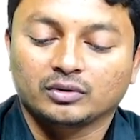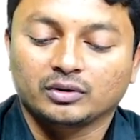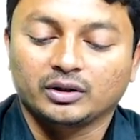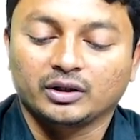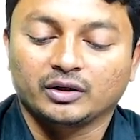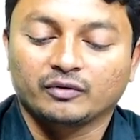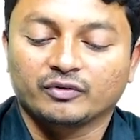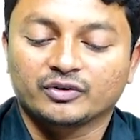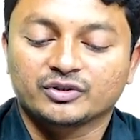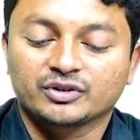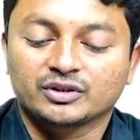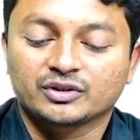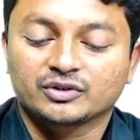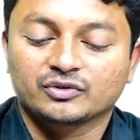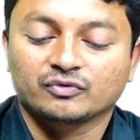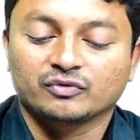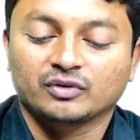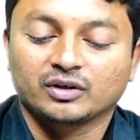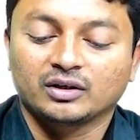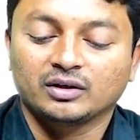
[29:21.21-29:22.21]

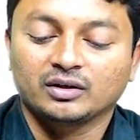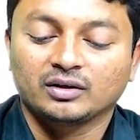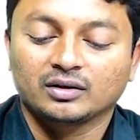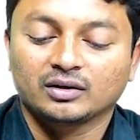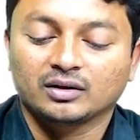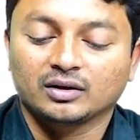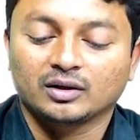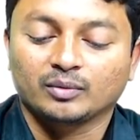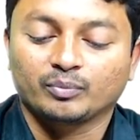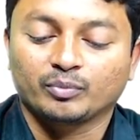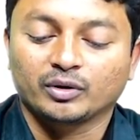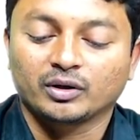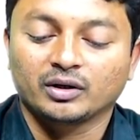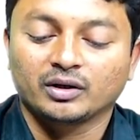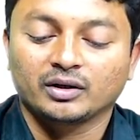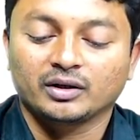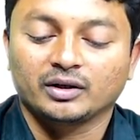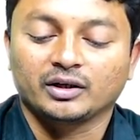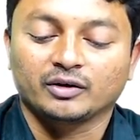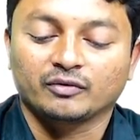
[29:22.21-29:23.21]
Equations 1
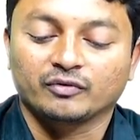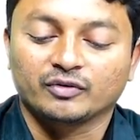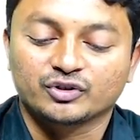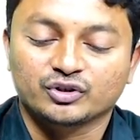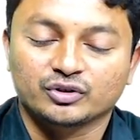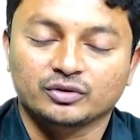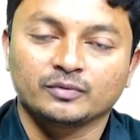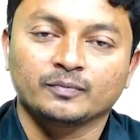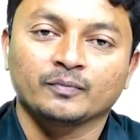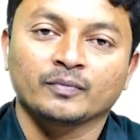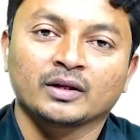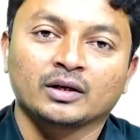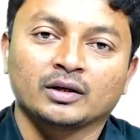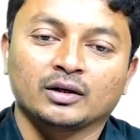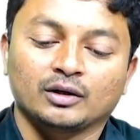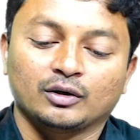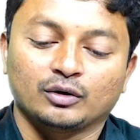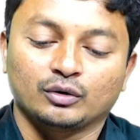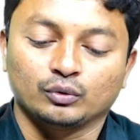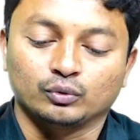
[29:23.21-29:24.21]
upon equation
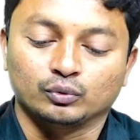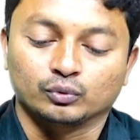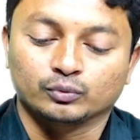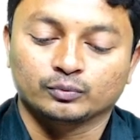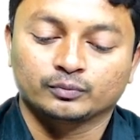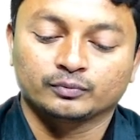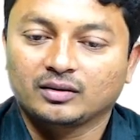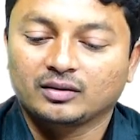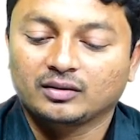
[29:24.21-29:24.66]
2.